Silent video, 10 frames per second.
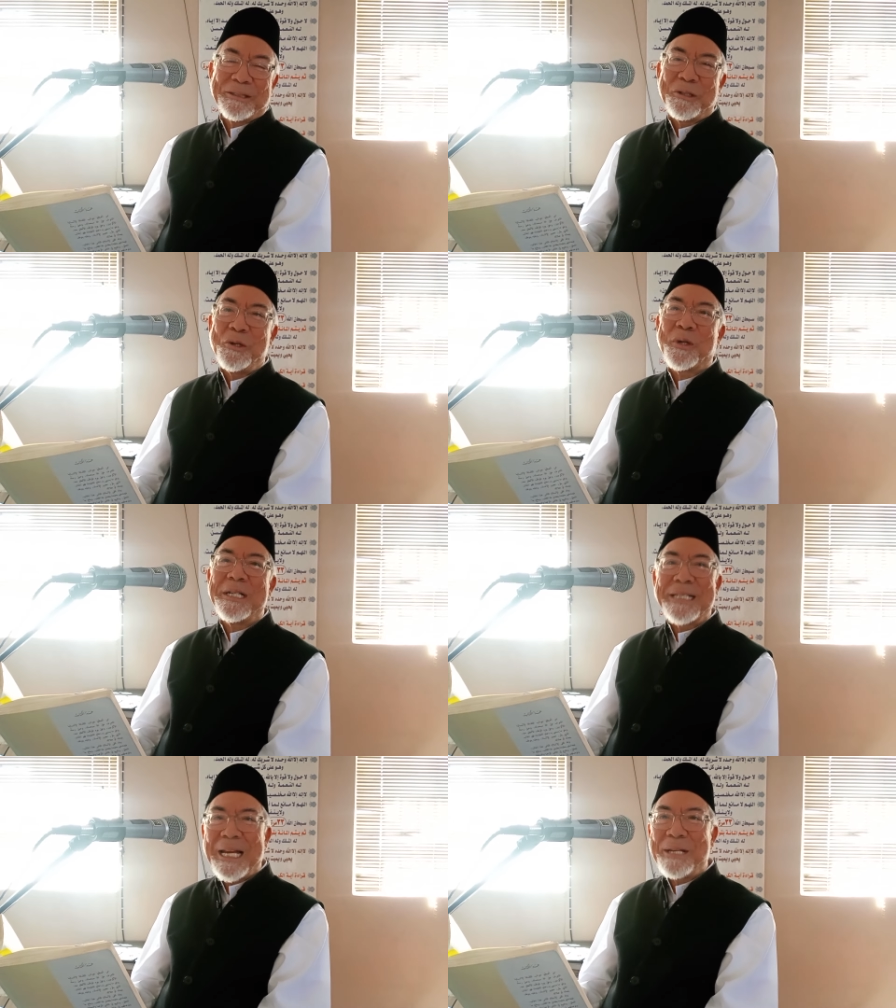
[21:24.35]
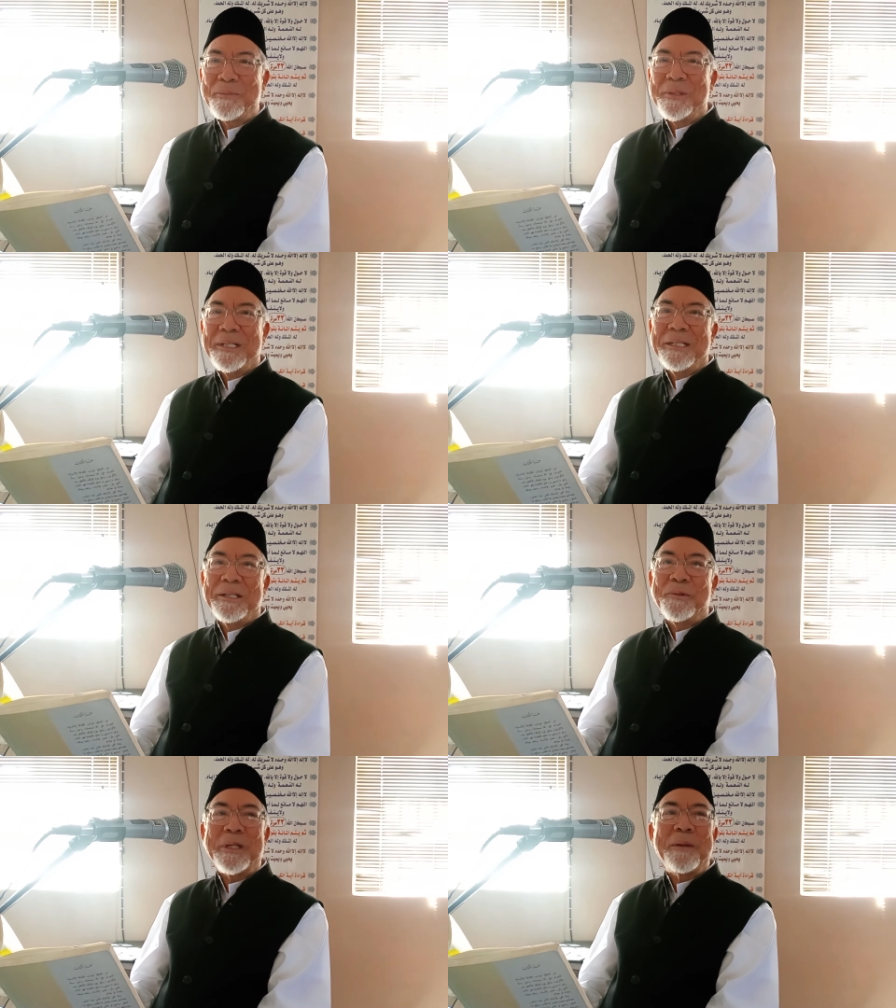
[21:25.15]
So you can tell him,
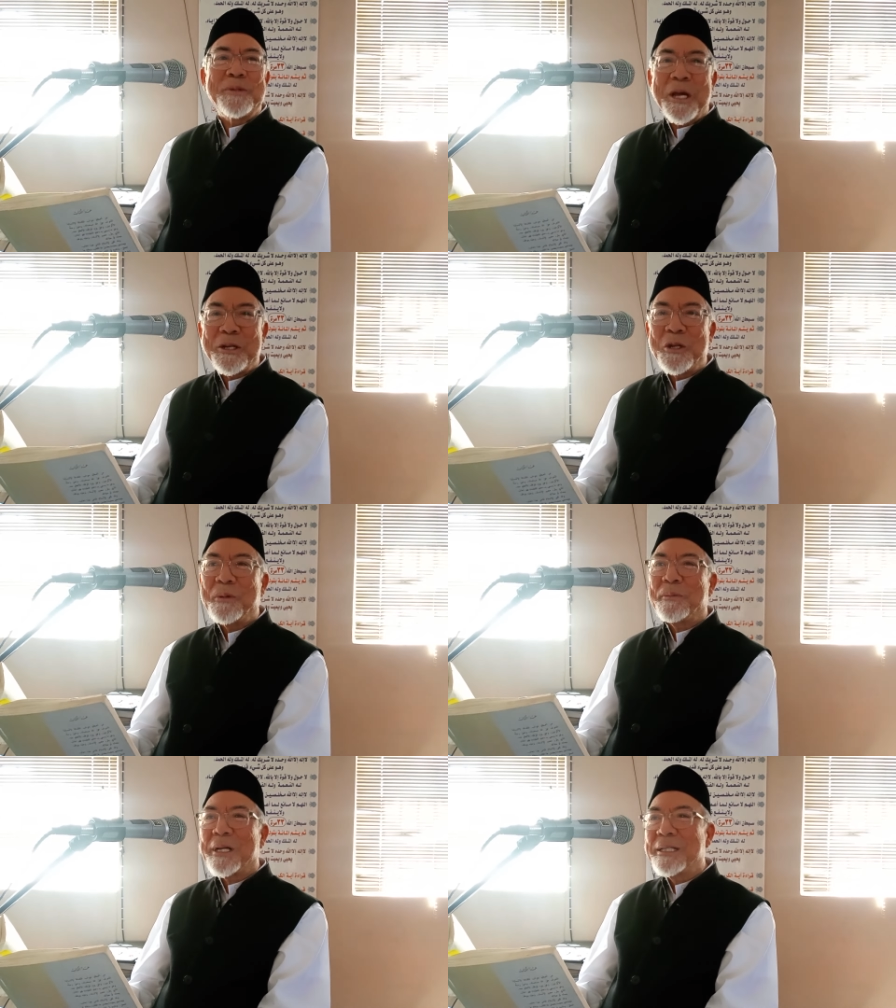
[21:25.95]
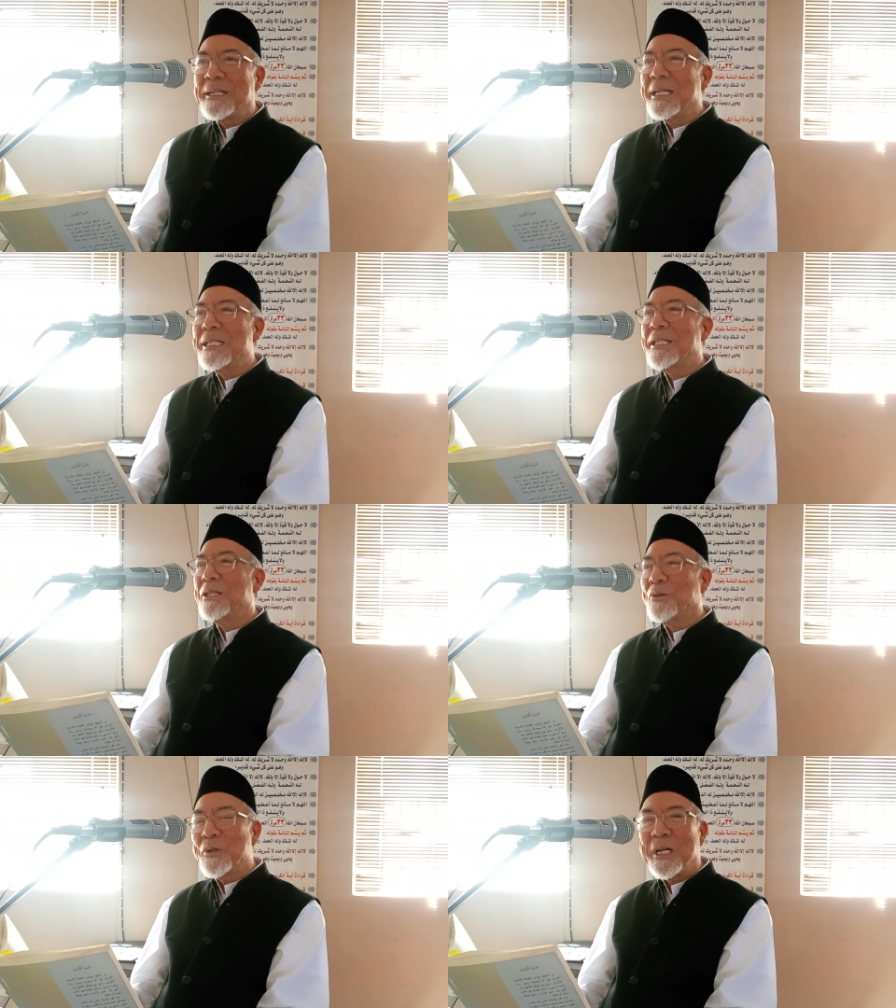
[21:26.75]
what I'm saying to you, my brother, is
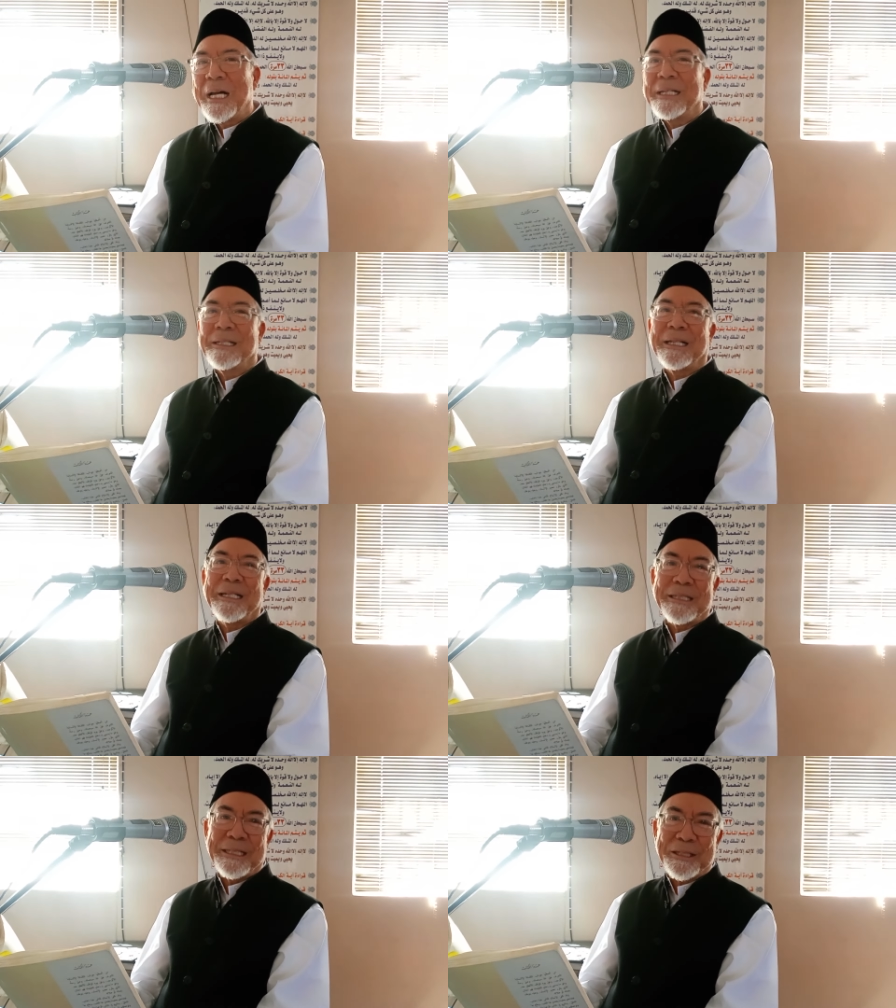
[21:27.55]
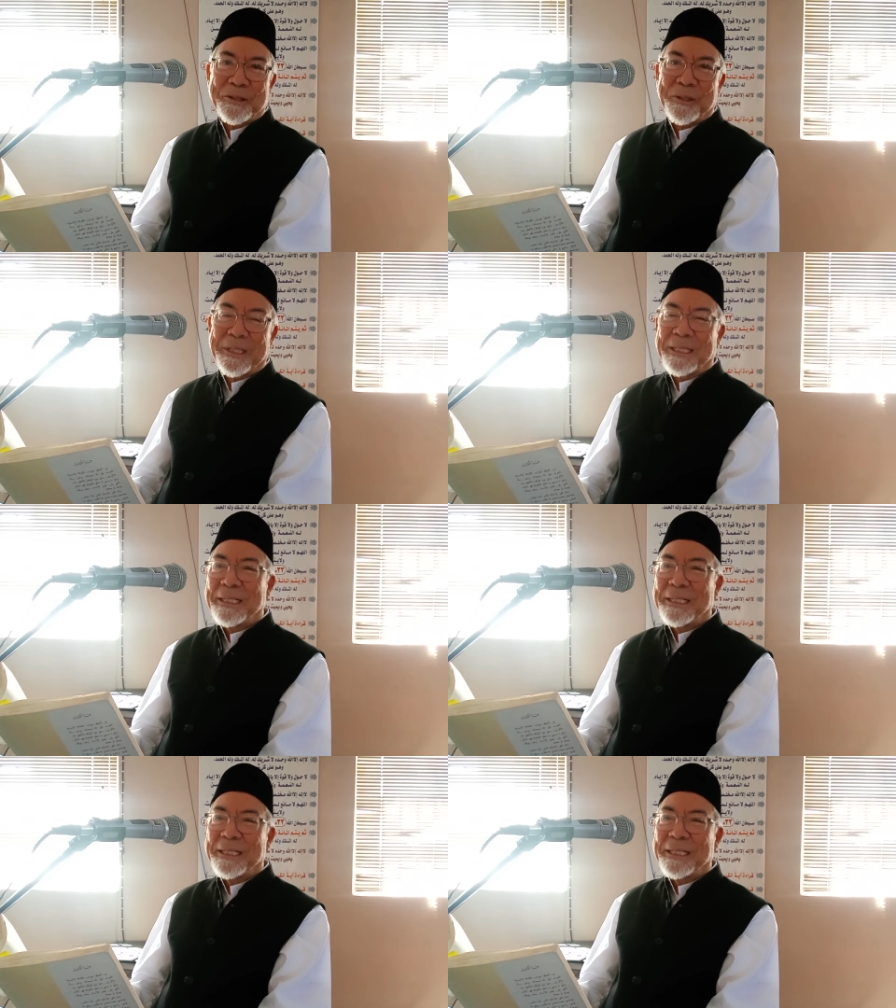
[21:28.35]
in the Quran and it's in the Sunnah.